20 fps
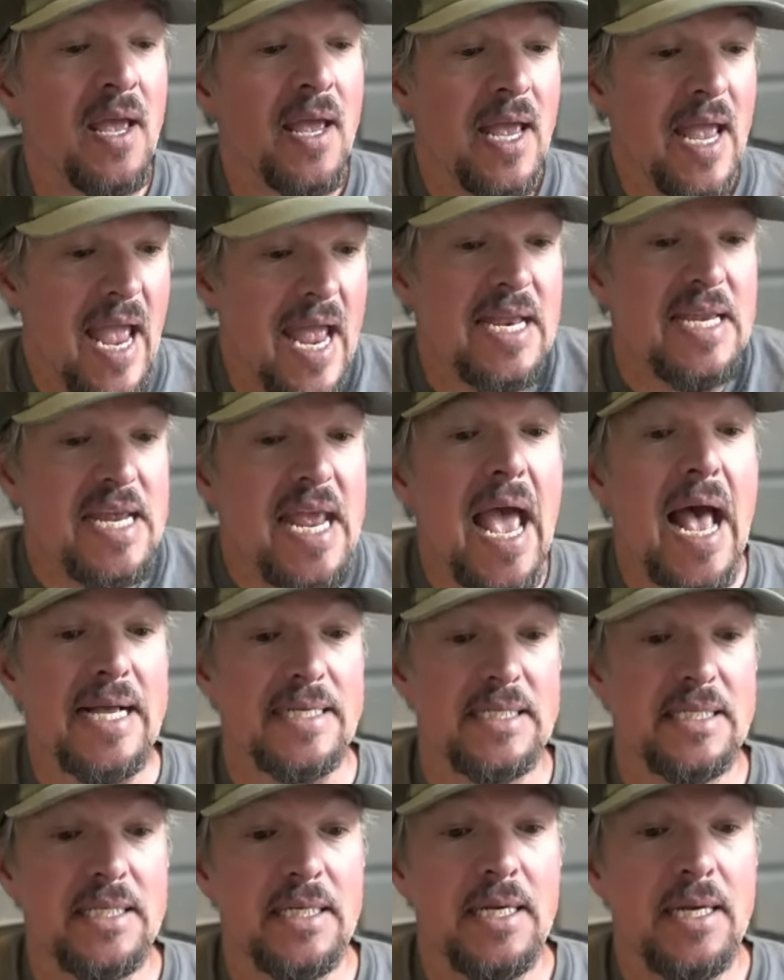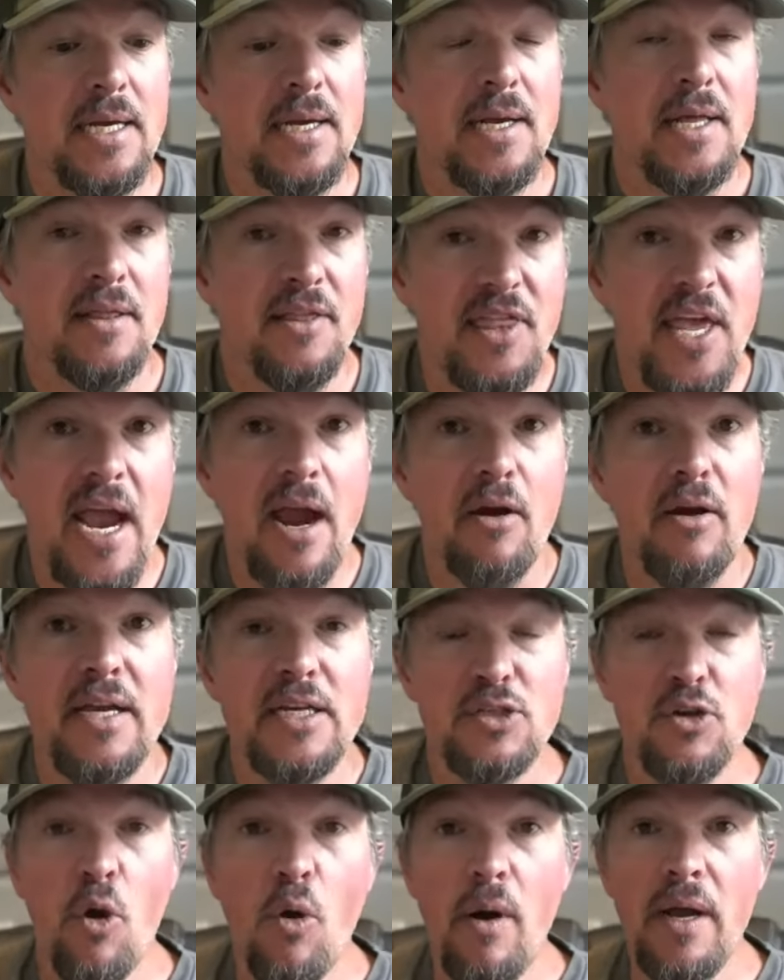And yes, there
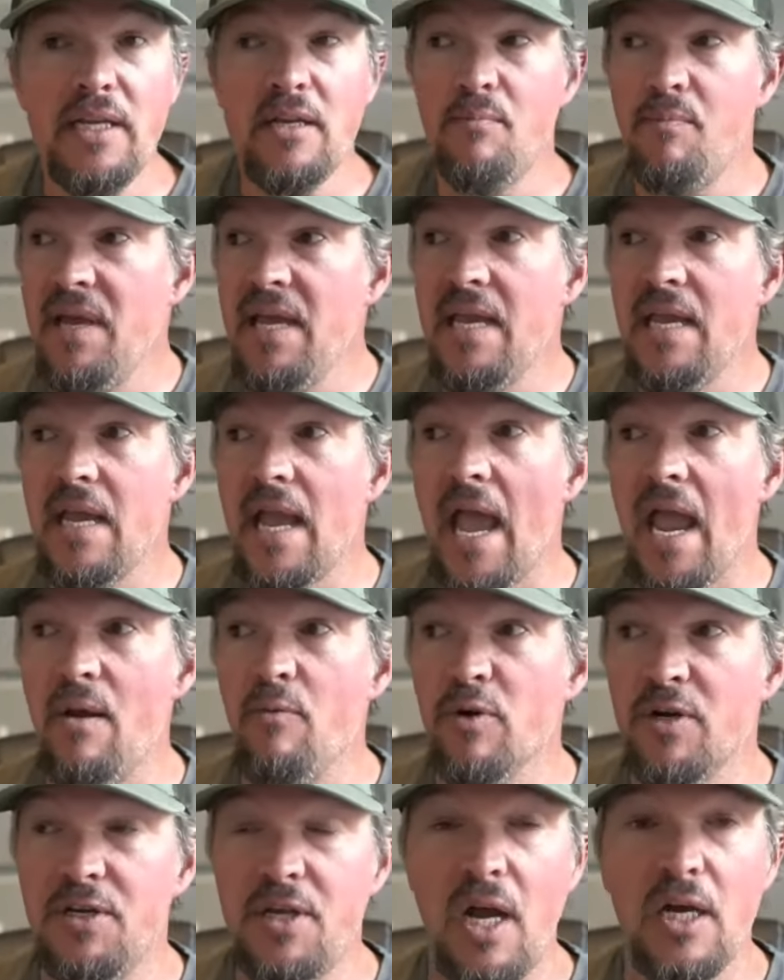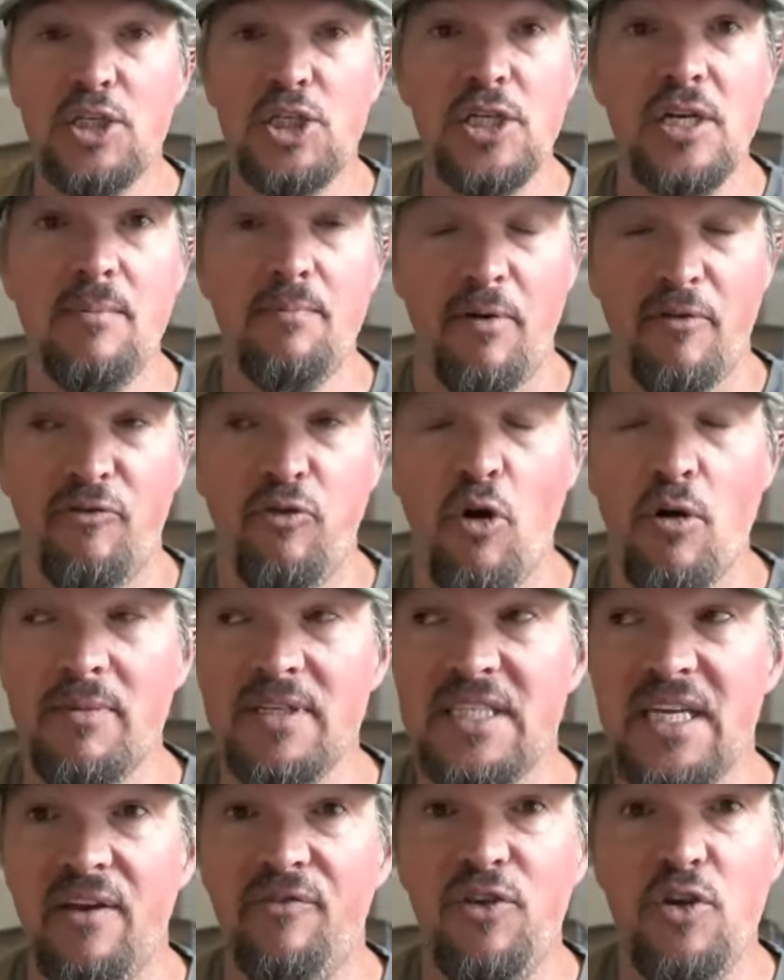is going to be a reduction in
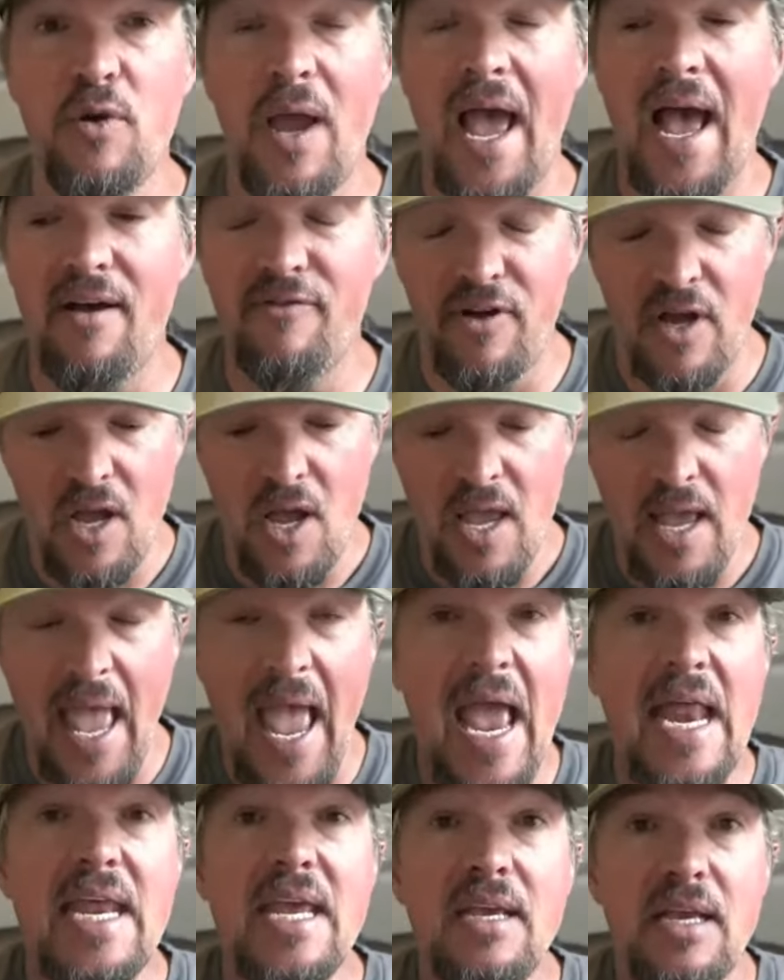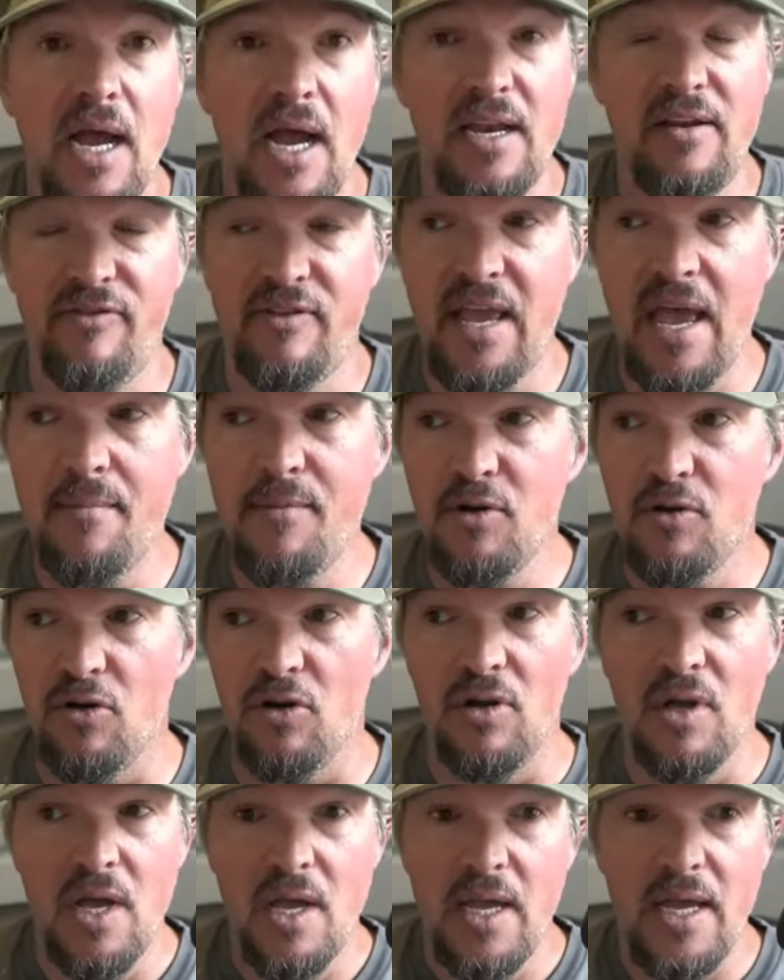performance if you have any kind of
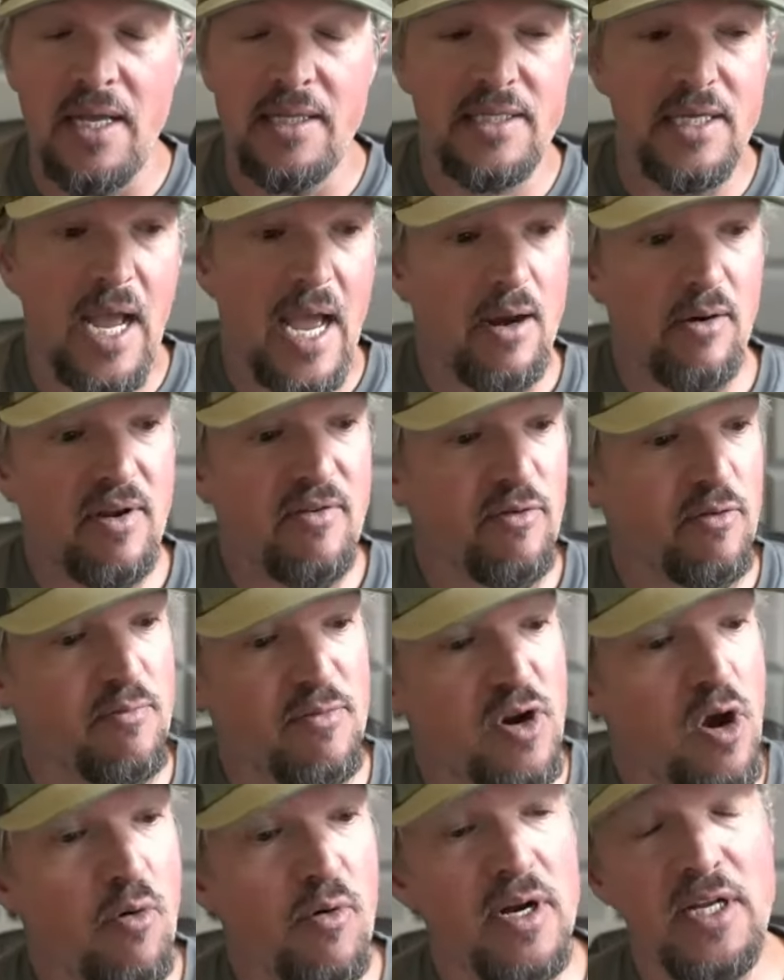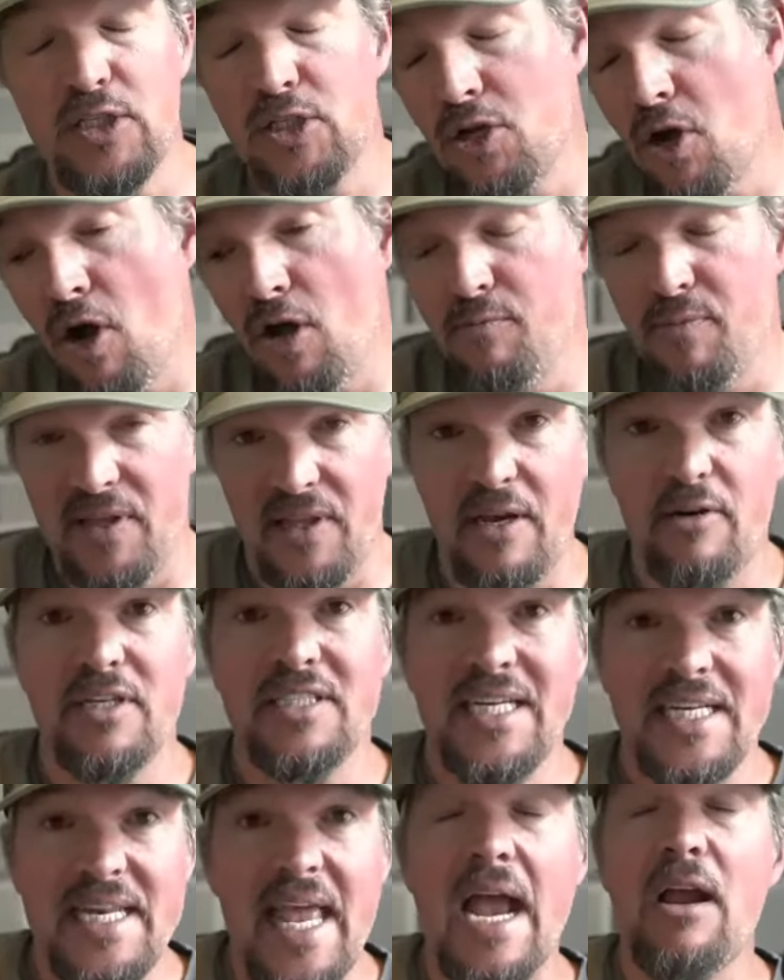chemical. It's I don't even know what it's called, but there is
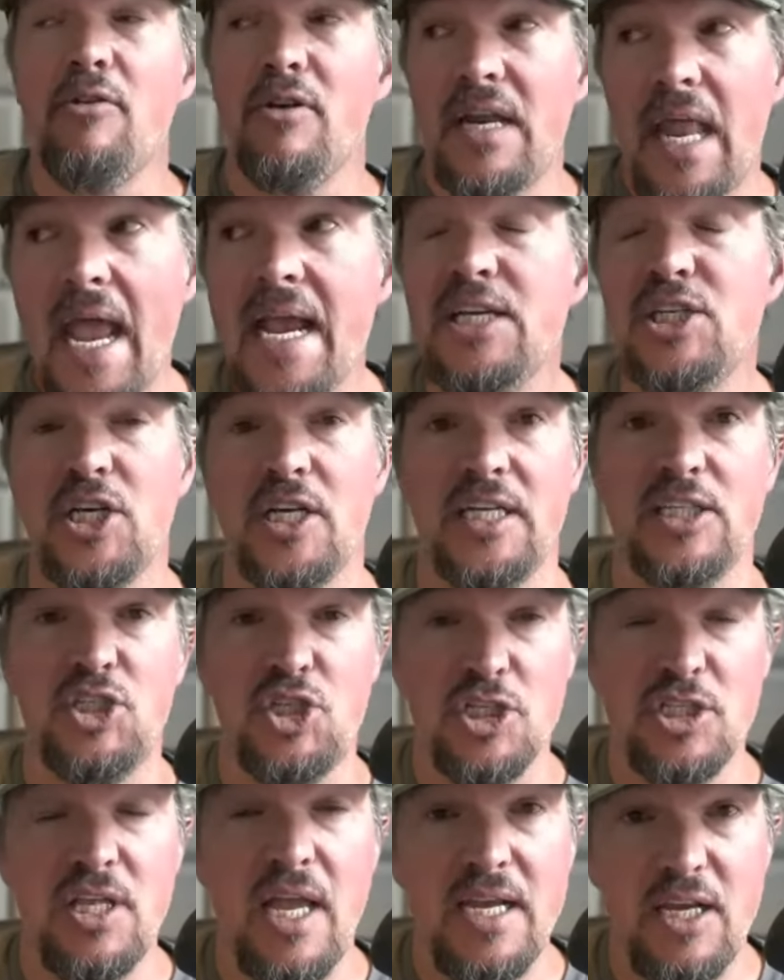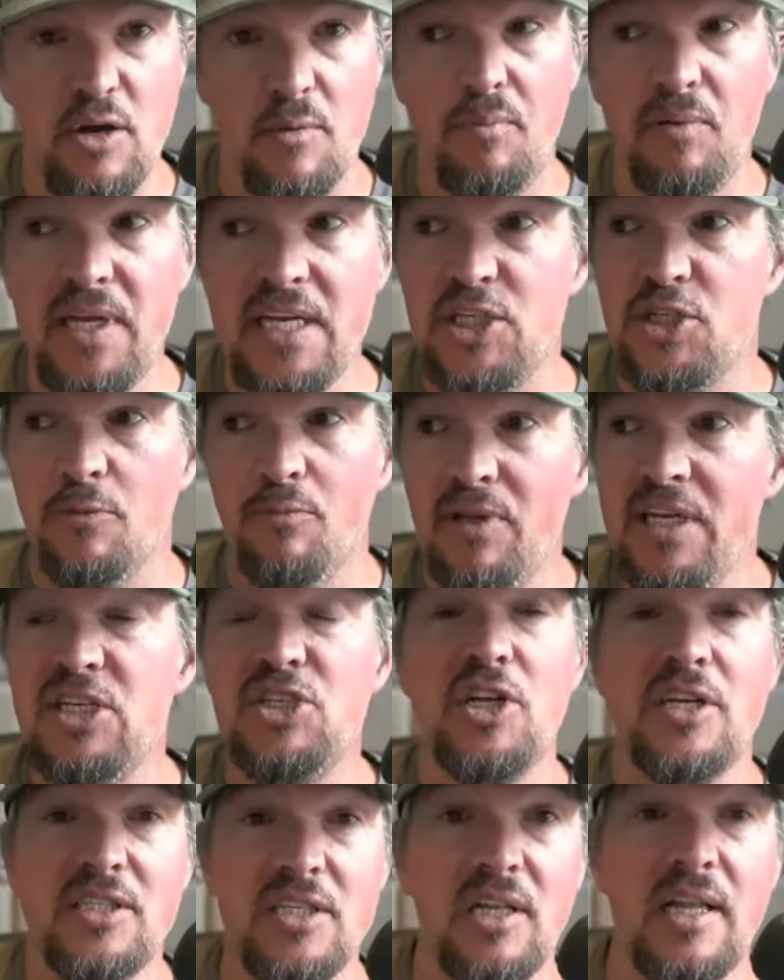a degradation. It's just like your bleach. Your bleach
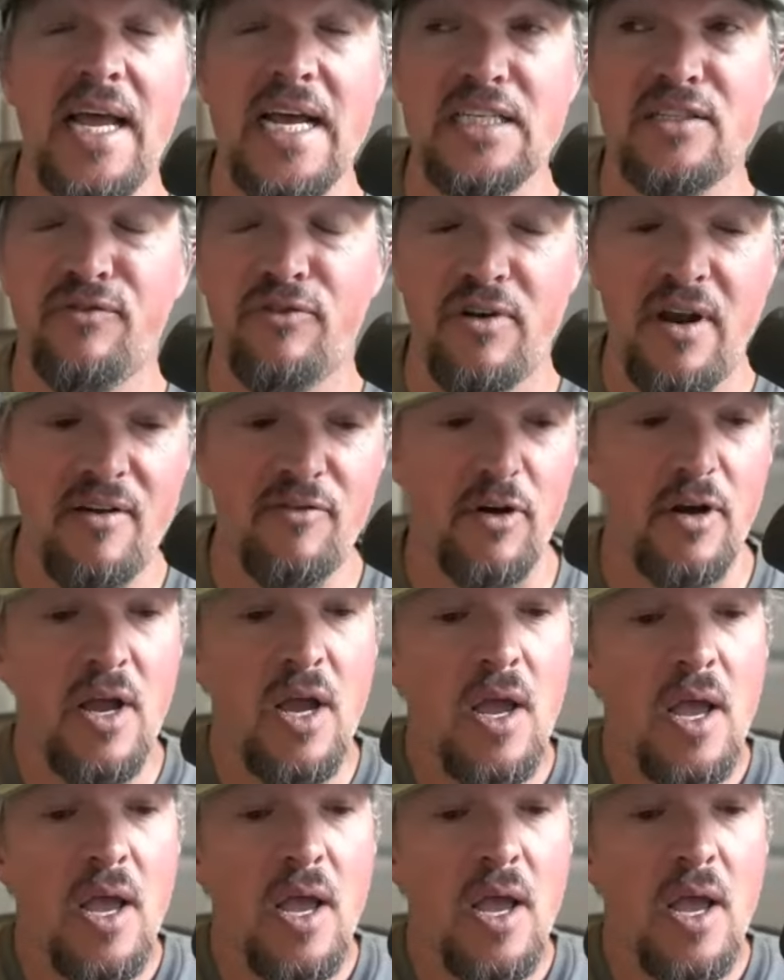doesn't last forever.